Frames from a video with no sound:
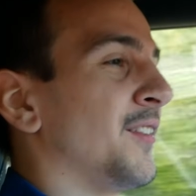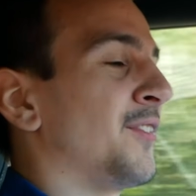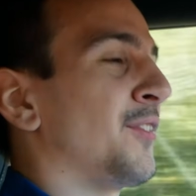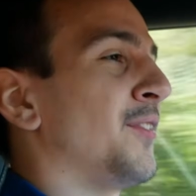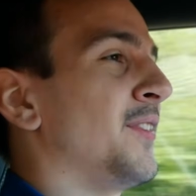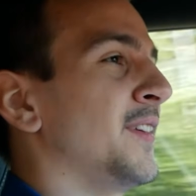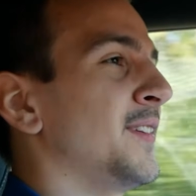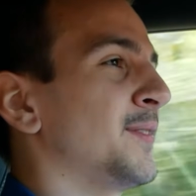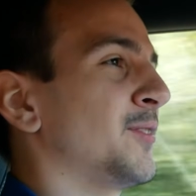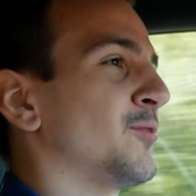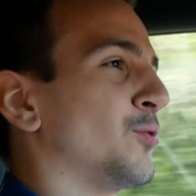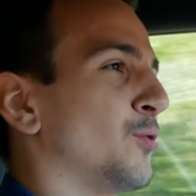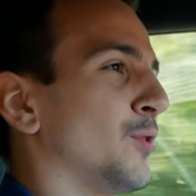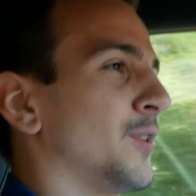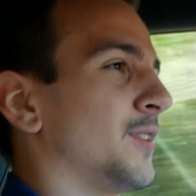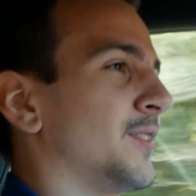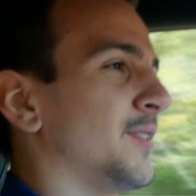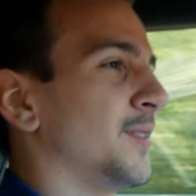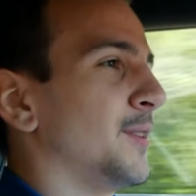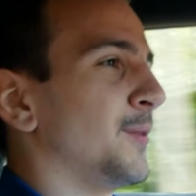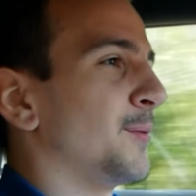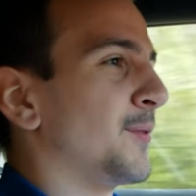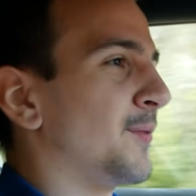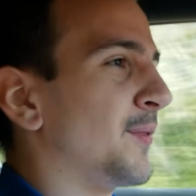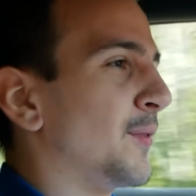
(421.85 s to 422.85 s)
So these torque
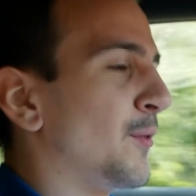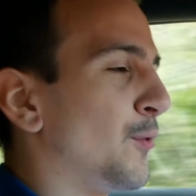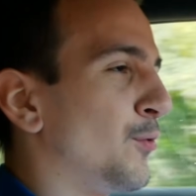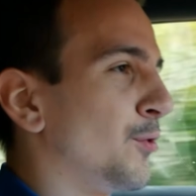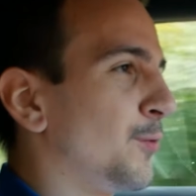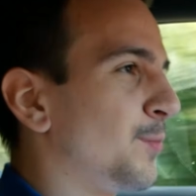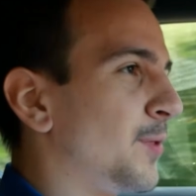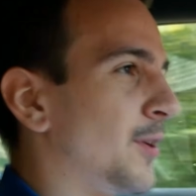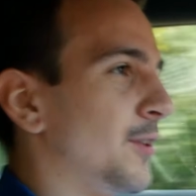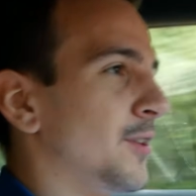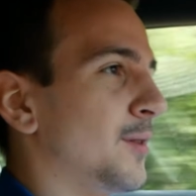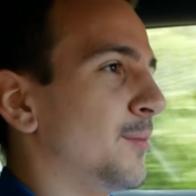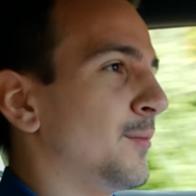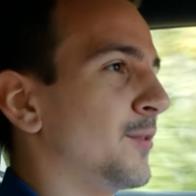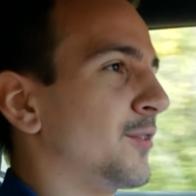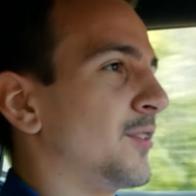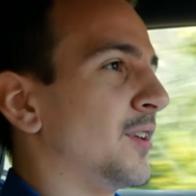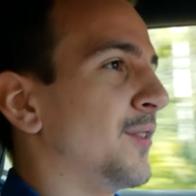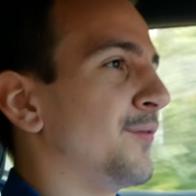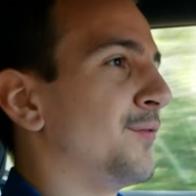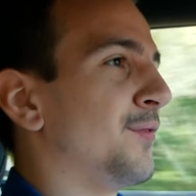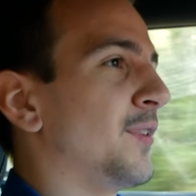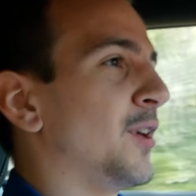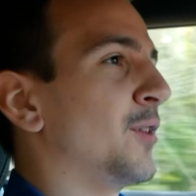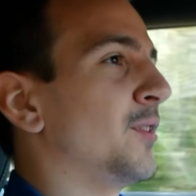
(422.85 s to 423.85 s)
and horsepower numbers
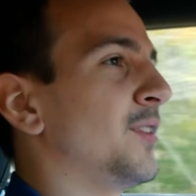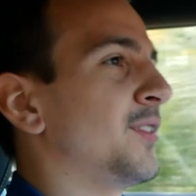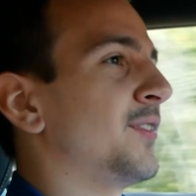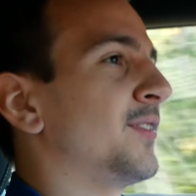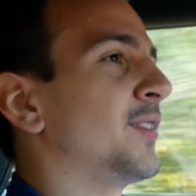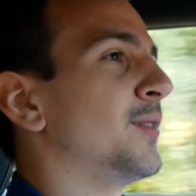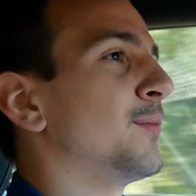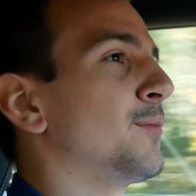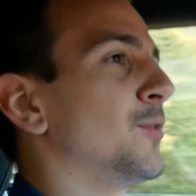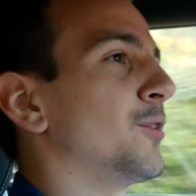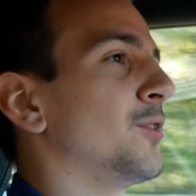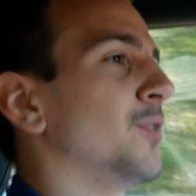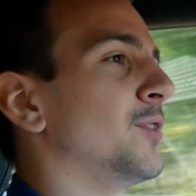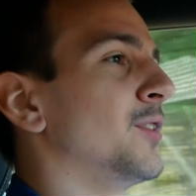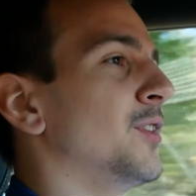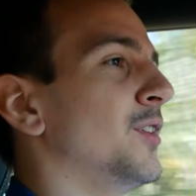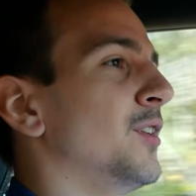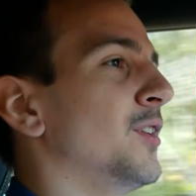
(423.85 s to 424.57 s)
are very similar